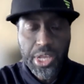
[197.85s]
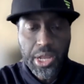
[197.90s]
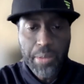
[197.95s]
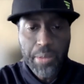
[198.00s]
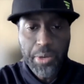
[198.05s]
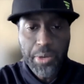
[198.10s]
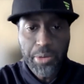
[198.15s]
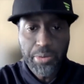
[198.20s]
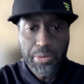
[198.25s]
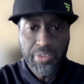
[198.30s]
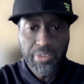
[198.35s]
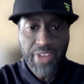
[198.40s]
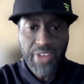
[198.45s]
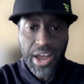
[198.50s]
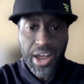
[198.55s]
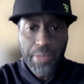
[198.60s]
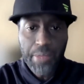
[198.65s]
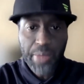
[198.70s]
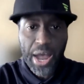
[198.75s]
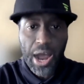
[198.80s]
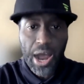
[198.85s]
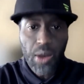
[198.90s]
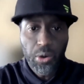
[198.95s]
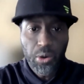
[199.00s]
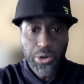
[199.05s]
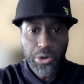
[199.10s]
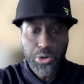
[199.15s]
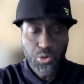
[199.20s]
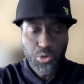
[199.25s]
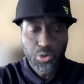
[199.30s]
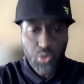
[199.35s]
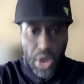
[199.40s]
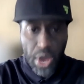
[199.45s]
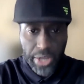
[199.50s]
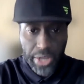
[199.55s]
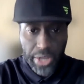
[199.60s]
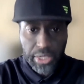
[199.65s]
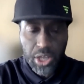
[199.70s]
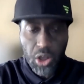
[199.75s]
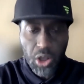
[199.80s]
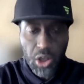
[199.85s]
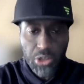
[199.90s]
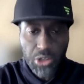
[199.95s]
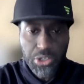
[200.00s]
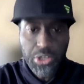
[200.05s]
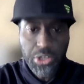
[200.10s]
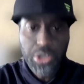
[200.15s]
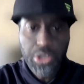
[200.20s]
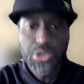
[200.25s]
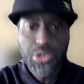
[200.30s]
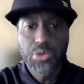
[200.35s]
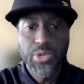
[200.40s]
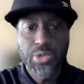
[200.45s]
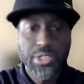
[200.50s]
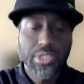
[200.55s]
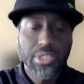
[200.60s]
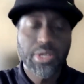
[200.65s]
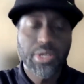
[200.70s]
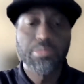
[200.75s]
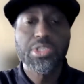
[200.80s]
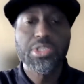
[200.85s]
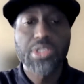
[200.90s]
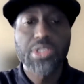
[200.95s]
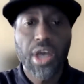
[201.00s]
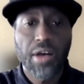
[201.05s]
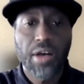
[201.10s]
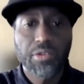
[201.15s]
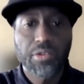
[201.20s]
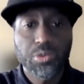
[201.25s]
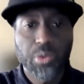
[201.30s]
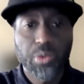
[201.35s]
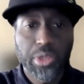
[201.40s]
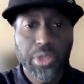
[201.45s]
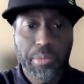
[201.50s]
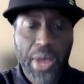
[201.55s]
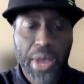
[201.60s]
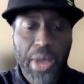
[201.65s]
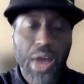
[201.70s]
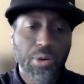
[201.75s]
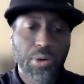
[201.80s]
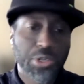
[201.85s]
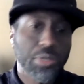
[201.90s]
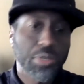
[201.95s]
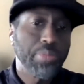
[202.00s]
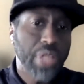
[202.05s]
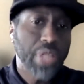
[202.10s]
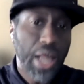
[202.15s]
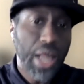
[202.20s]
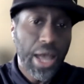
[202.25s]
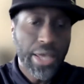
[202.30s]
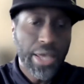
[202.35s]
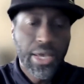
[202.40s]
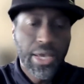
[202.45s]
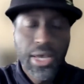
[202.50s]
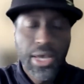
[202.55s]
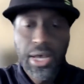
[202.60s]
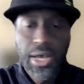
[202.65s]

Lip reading: being able to provide power directly onto the units themselves with a power supply.